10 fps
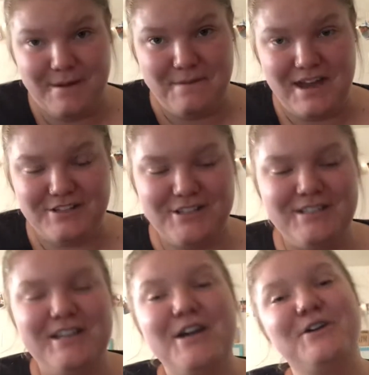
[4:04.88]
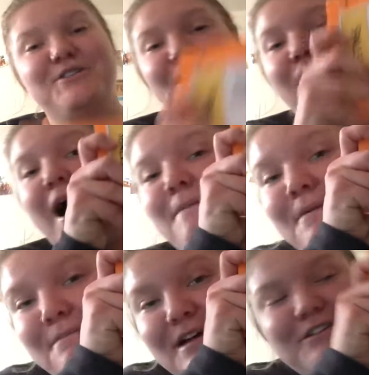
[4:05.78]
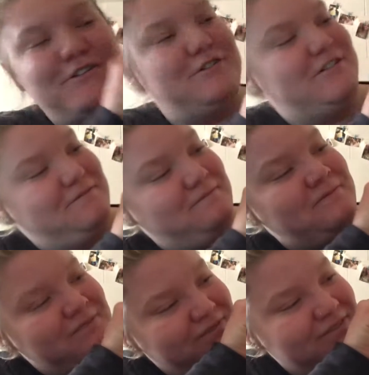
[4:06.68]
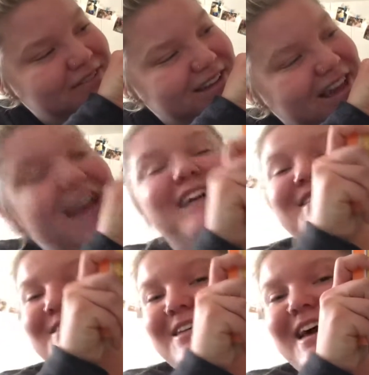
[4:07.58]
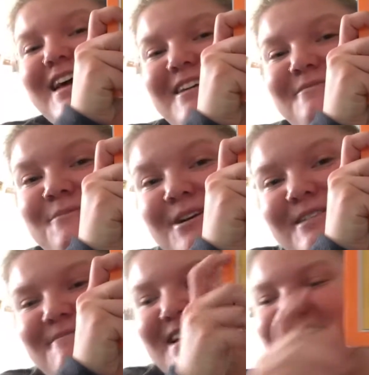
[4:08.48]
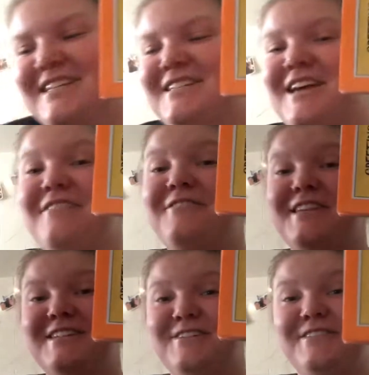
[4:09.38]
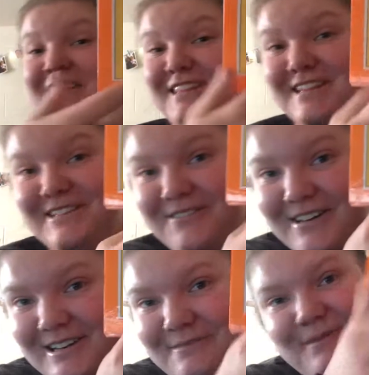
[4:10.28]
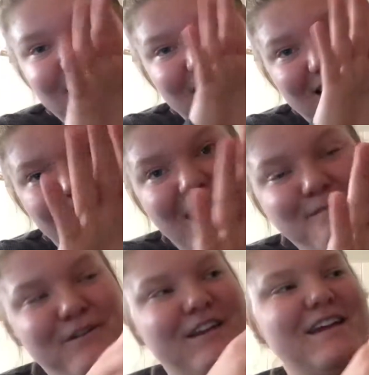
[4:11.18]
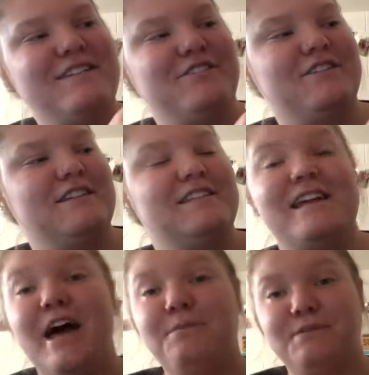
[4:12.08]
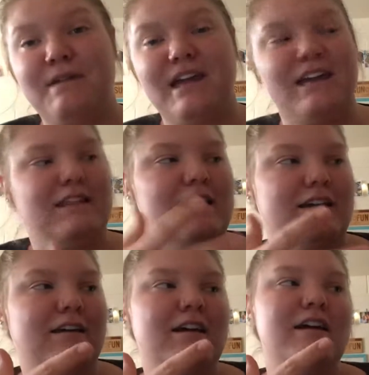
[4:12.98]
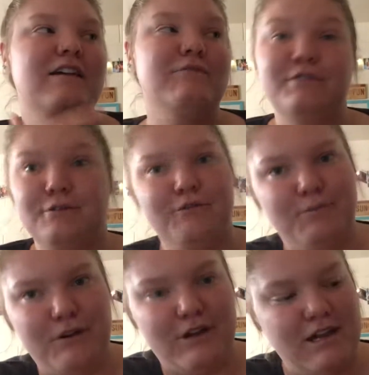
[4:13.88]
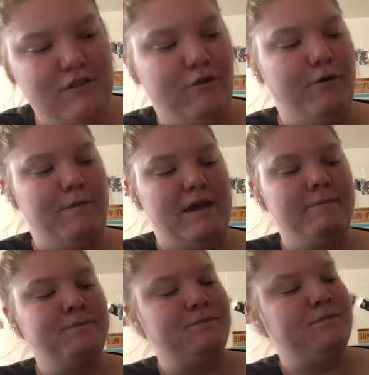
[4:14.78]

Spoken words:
pages, so I put pictures. So like morning message, I really don't need this one, but I put it just because it helps me and like the resource book is for me.